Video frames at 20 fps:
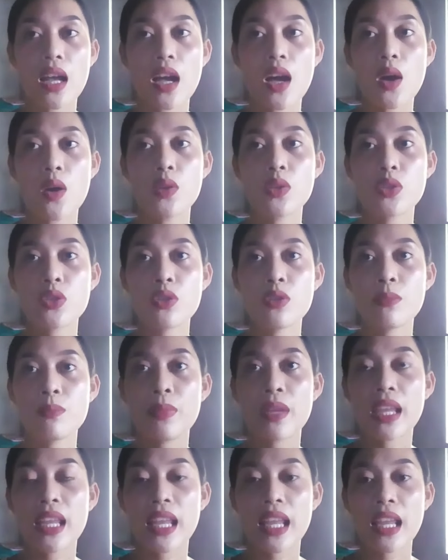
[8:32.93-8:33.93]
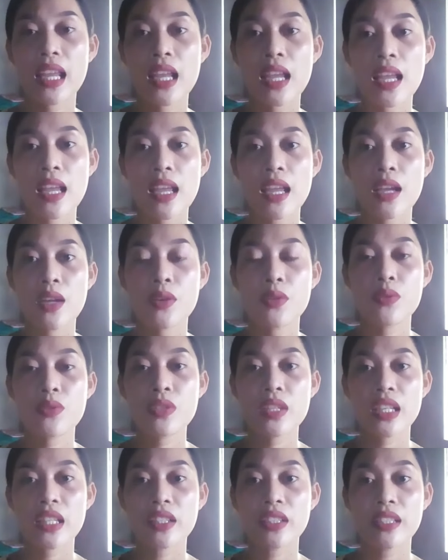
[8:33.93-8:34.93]
also be
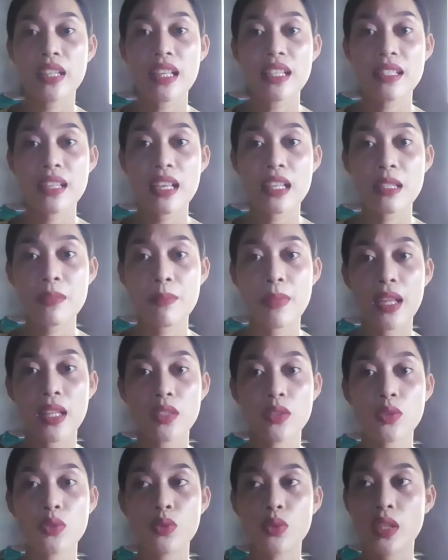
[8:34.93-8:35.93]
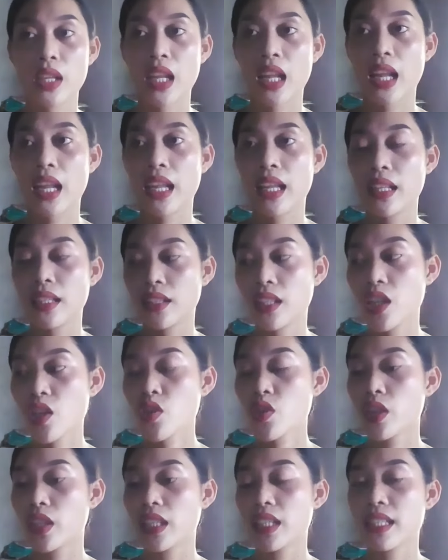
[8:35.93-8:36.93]
considered assessment to the
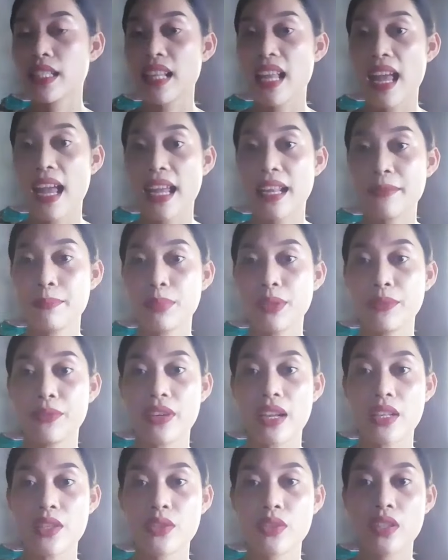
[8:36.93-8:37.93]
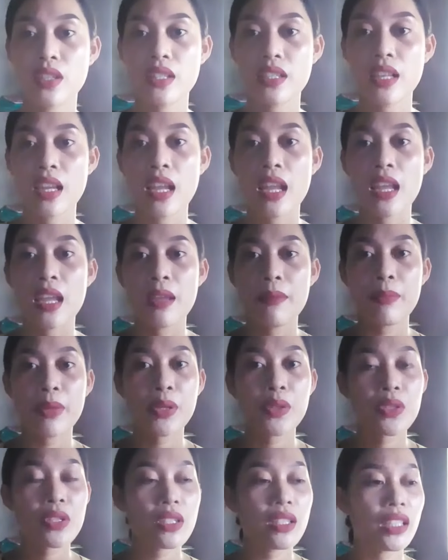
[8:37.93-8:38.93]
teachers and professors,
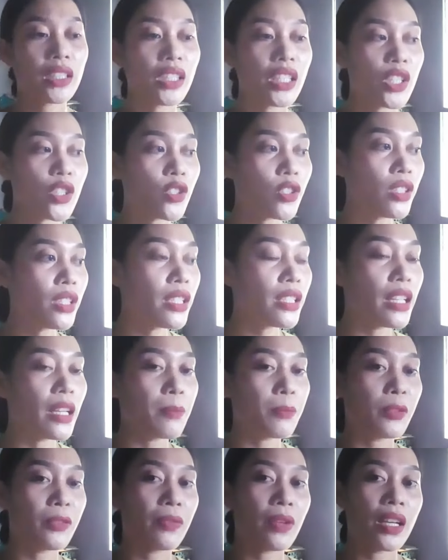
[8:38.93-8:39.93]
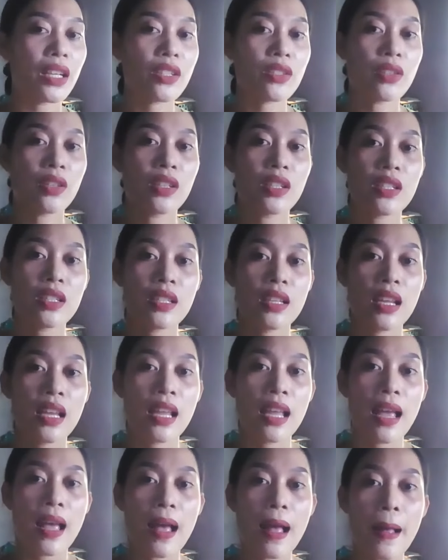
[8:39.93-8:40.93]
because the teachers and professors
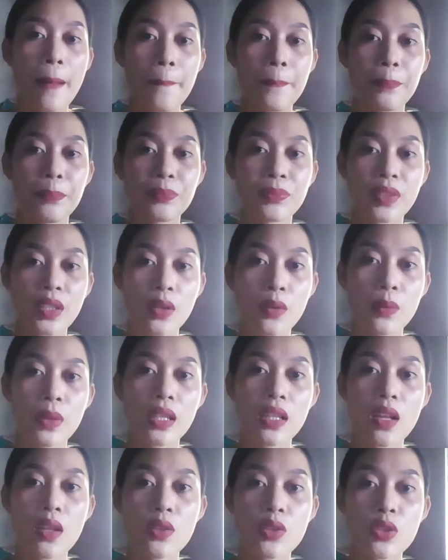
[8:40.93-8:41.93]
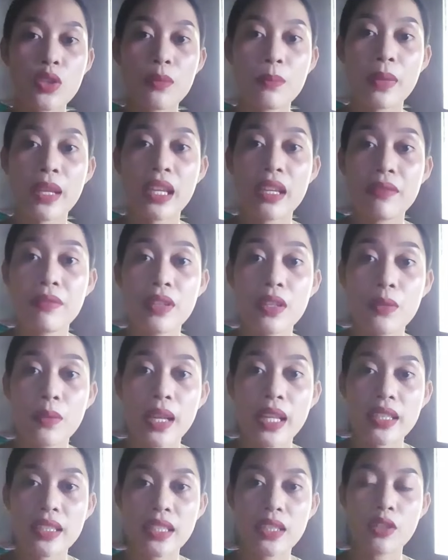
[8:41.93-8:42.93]
will also be
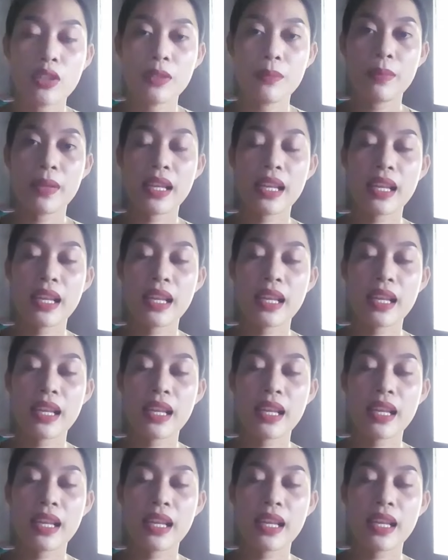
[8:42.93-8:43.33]
evaluated or